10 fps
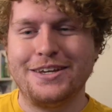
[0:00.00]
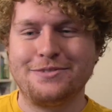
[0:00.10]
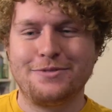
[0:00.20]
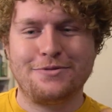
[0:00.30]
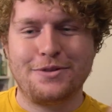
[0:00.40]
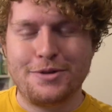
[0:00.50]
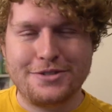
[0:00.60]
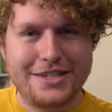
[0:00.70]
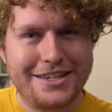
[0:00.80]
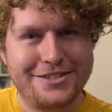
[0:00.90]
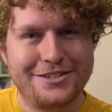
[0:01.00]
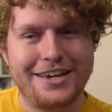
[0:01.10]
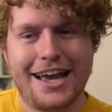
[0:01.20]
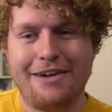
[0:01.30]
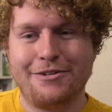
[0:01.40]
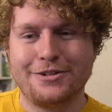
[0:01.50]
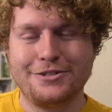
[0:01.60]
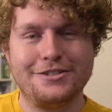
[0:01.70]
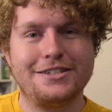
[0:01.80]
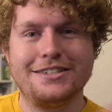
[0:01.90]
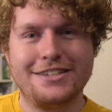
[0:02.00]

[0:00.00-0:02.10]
He's one of the most innocent characters.